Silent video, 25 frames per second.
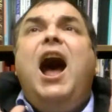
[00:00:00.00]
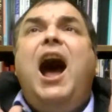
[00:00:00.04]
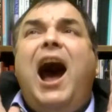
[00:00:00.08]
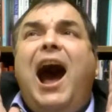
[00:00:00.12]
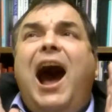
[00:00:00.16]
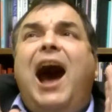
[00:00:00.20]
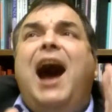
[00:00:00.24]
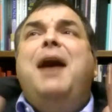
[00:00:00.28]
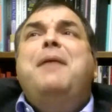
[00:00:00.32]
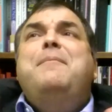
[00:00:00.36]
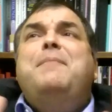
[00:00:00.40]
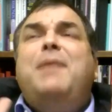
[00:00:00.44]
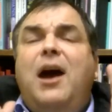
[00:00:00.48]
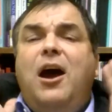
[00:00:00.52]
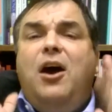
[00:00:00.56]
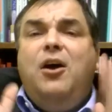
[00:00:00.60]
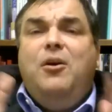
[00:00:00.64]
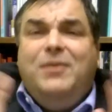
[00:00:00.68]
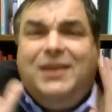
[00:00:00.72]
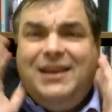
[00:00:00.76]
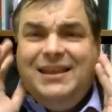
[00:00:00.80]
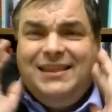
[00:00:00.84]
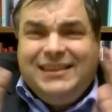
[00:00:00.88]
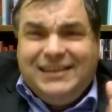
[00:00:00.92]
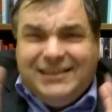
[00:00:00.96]
I'm
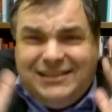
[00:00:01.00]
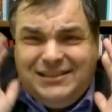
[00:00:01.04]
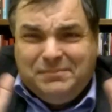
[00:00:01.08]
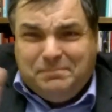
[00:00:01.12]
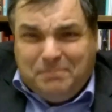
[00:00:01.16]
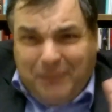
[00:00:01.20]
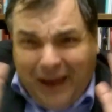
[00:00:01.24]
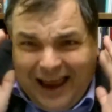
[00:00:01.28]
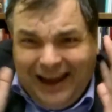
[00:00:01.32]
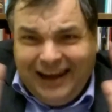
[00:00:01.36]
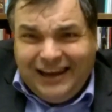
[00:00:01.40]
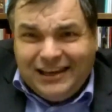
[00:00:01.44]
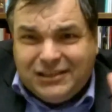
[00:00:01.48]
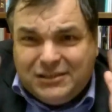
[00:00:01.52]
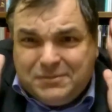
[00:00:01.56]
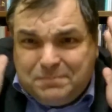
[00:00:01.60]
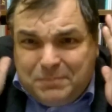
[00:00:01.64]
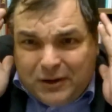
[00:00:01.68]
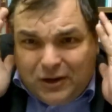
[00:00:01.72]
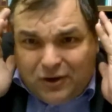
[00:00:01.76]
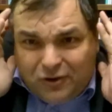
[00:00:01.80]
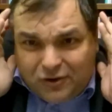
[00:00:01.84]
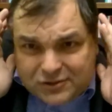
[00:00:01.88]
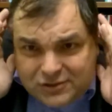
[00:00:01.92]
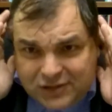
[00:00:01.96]
owing this balance
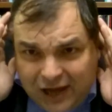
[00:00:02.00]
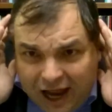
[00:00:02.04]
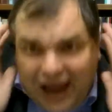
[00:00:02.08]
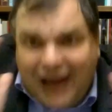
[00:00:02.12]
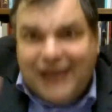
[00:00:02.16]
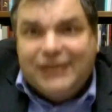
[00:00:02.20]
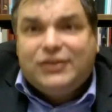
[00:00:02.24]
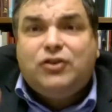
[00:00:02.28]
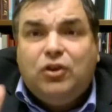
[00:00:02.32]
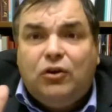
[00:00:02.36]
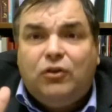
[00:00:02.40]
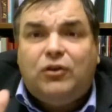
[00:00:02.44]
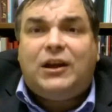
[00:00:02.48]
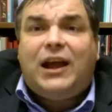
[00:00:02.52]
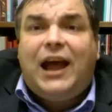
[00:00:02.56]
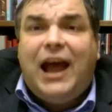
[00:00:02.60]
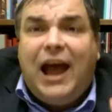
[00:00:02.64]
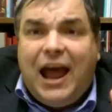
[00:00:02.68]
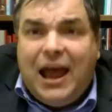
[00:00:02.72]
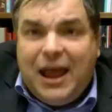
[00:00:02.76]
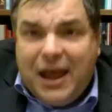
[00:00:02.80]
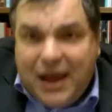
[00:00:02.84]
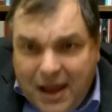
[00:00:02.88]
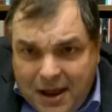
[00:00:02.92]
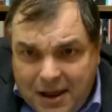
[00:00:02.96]
because I took
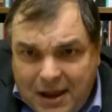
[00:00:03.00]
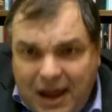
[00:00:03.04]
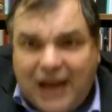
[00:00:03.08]
a,